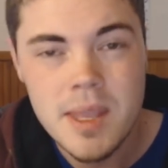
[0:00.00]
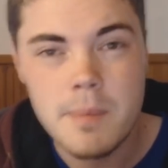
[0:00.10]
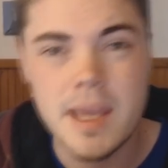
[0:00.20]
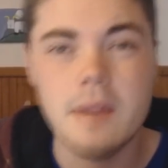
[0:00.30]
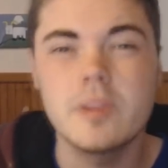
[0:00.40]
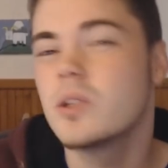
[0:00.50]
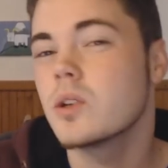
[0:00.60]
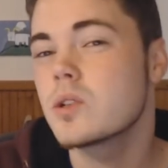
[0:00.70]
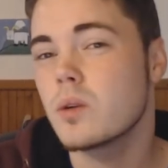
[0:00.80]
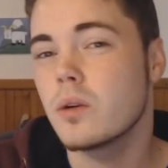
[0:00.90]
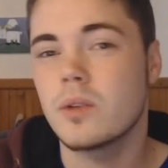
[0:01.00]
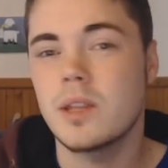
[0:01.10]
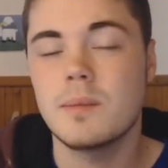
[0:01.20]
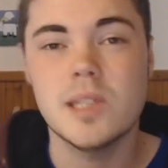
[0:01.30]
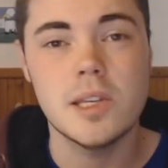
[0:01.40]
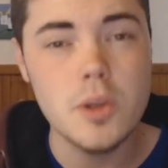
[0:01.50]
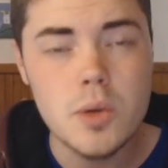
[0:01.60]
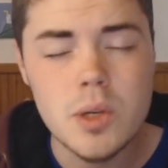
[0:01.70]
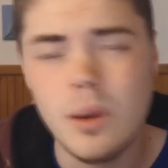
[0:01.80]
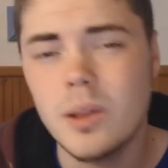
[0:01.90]
Being able to dodge roll through them is a
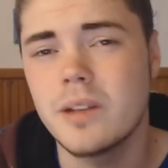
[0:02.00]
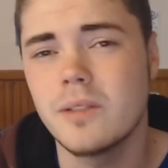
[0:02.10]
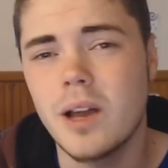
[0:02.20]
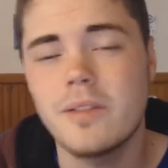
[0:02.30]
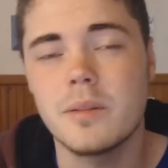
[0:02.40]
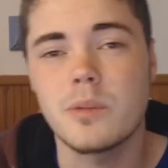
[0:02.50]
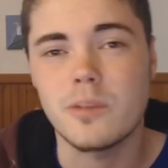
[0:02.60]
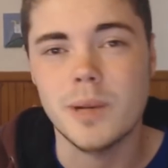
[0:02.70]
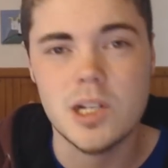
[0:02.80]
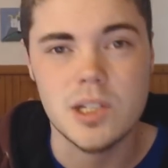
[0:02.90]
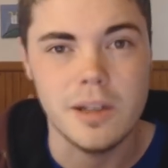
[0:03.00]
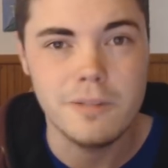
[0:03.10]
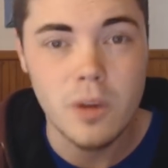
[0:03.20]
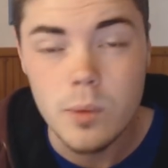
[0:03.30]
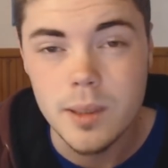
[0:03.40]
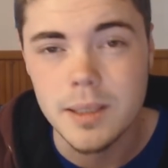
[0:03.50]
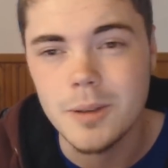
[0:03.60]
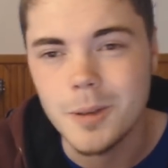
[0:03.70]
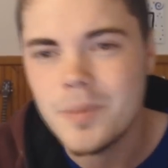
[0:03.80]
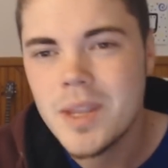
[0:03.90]
huge quality of life improvement, actually, and it felt really
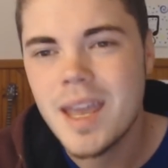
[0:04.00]
good.